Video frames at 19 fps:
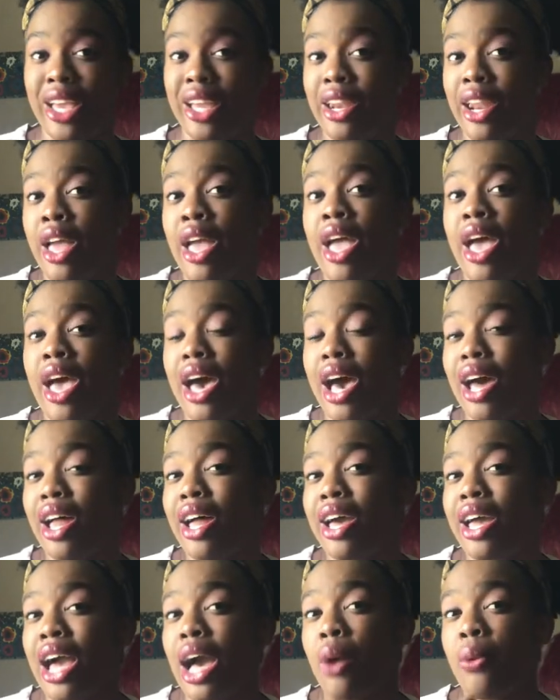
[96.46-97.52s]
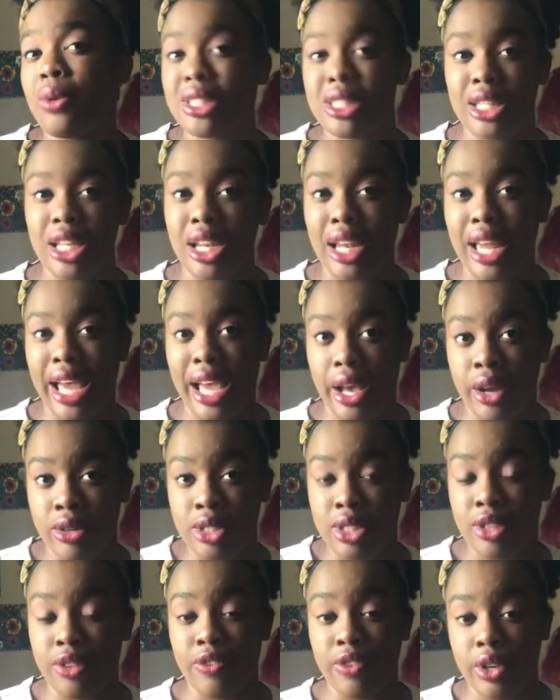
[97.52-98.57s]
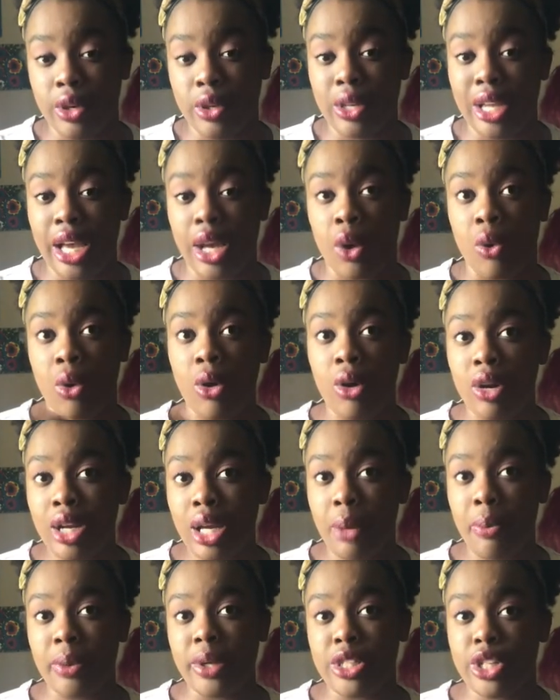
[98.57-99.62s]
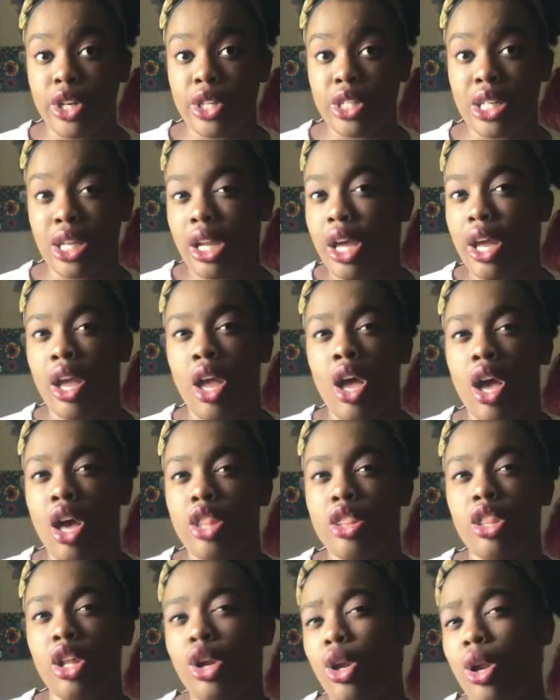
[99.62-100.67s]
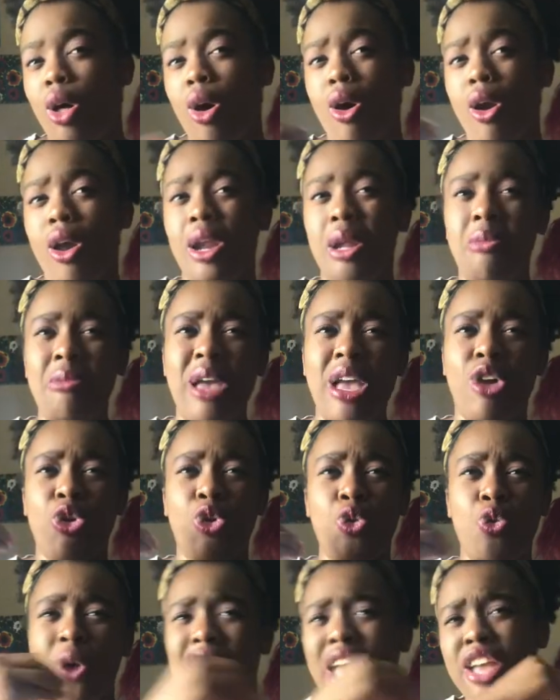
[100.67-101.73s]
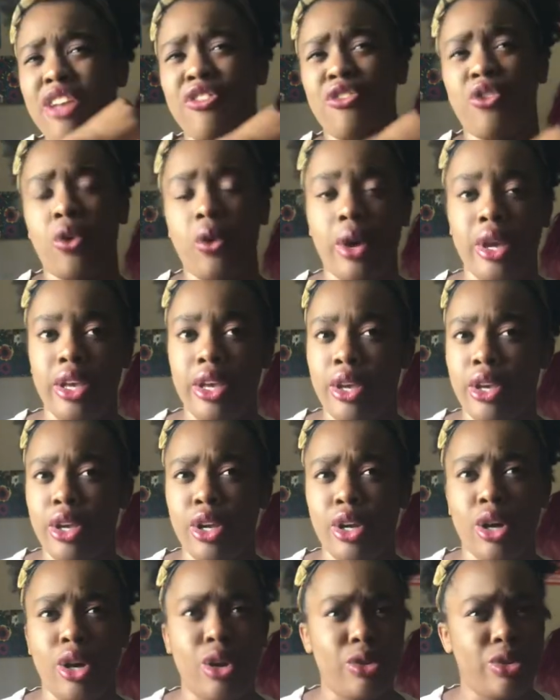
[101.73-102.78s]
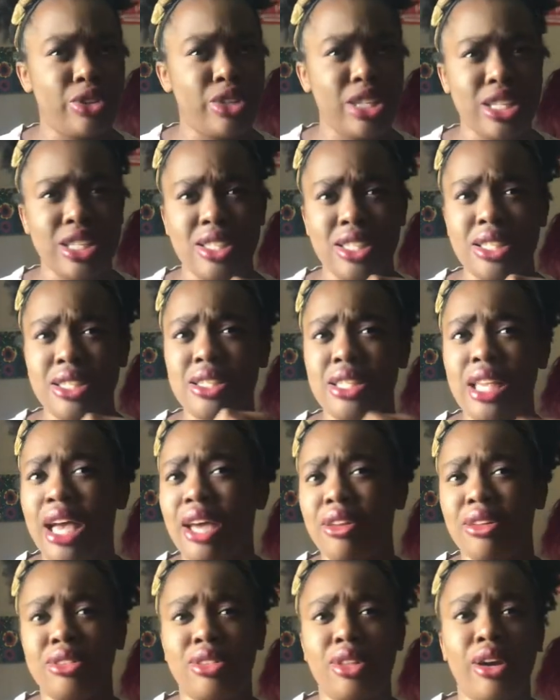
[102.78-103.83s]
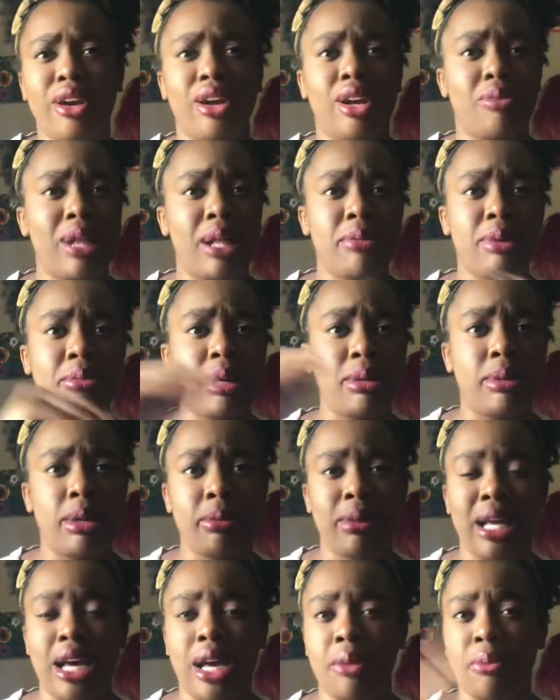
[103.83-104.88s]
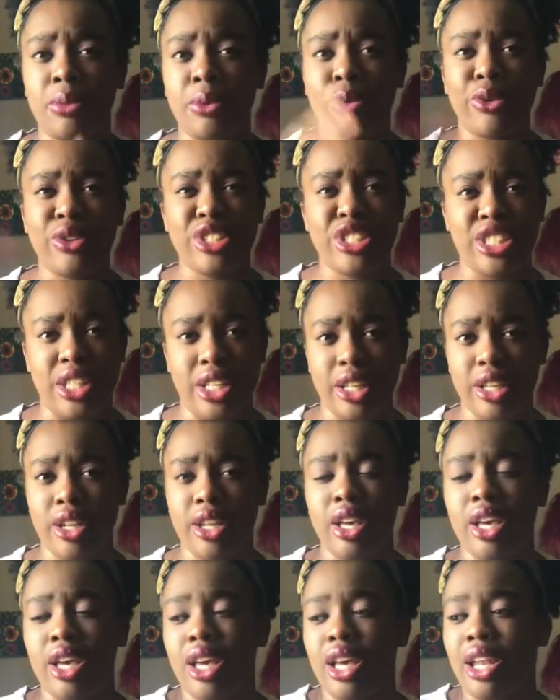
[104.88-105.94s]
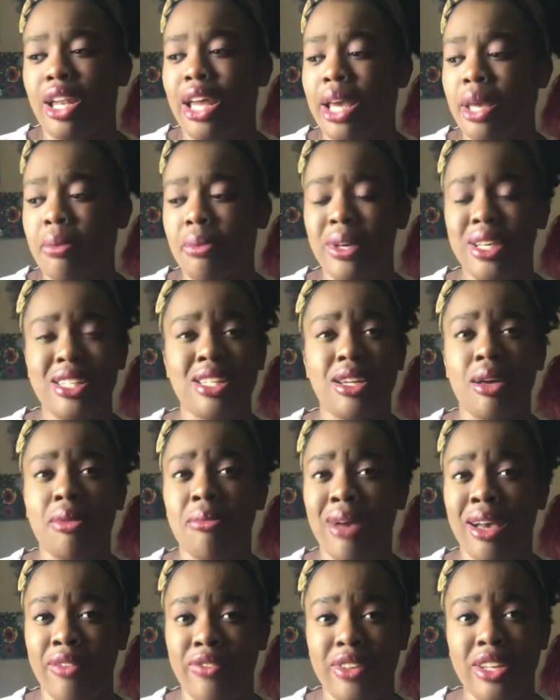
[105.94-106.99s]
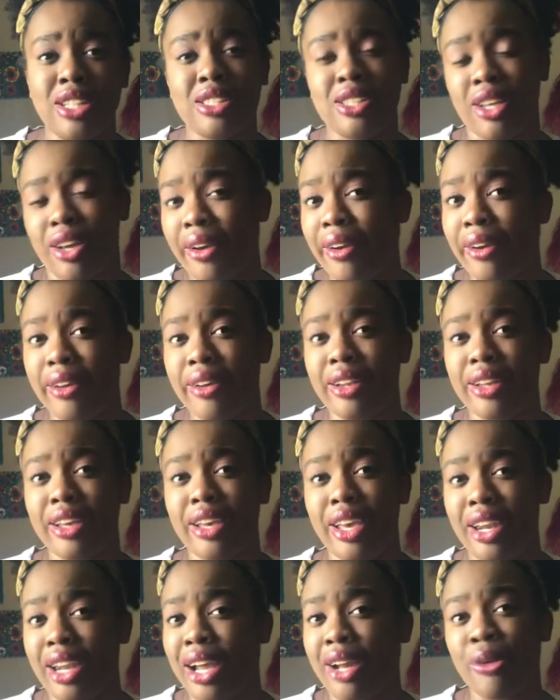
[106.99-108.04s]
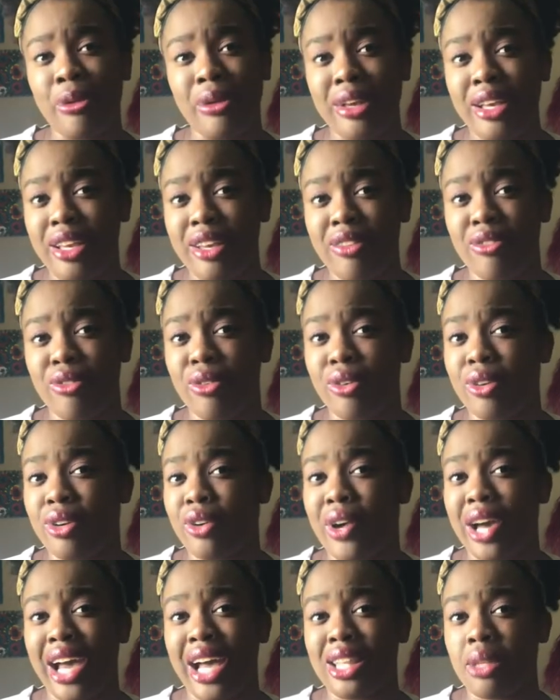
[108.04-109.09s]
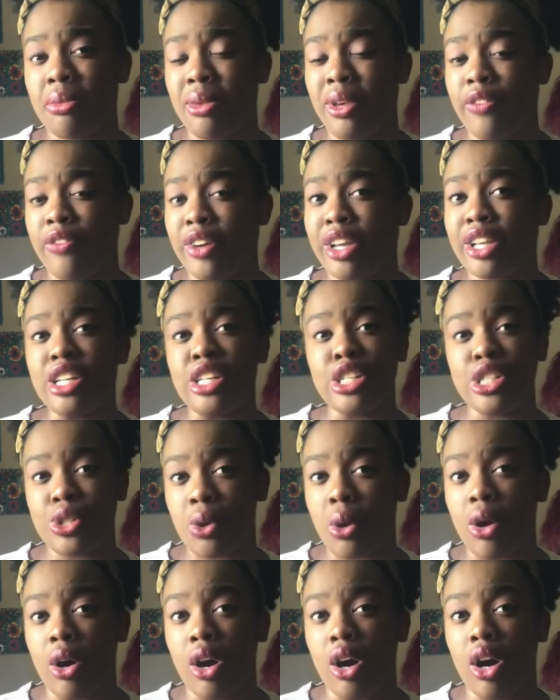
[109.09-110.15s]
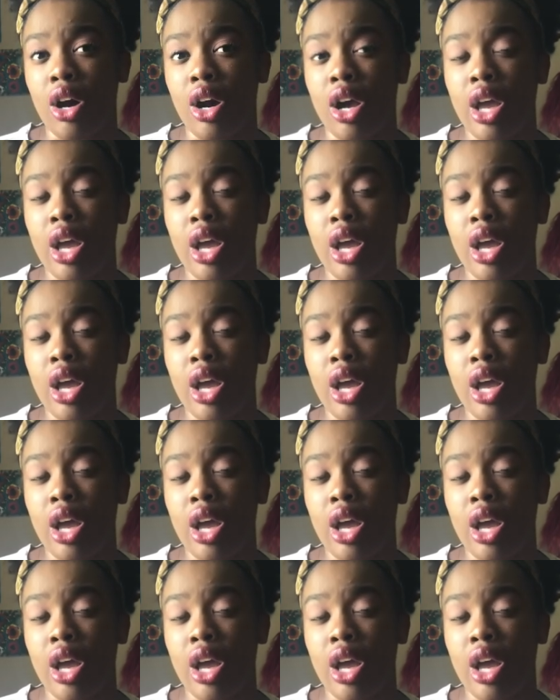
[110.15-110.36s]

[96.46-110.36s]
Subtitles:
And I wasn't allowed to feel. Like growing up in church, they're like, the Lord will make a way for you. This, that, and the third. Blah, blah, blah, blah, blah. Bullshit. Like, bitch, my feelings are hurt. Can I grieve, or do I have to be fucking strong?